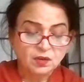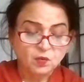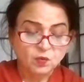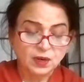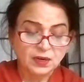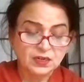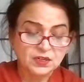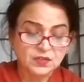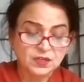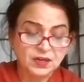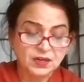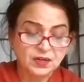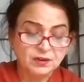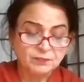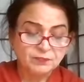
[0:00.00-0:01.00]
Wali
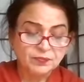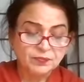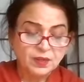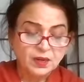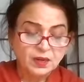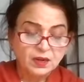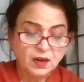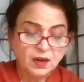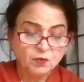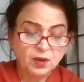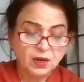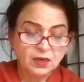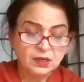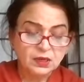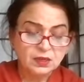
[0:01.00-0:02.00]
said, Now
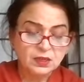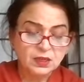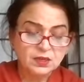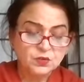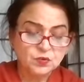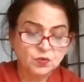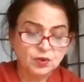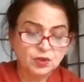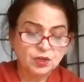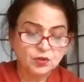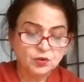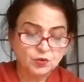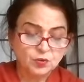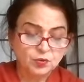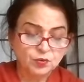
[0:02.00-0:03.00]
Angad has only
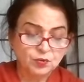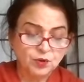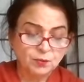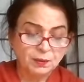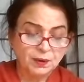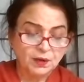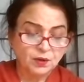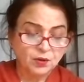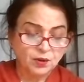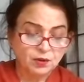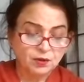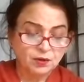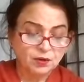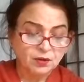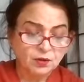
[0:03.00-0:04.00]
you to depend on.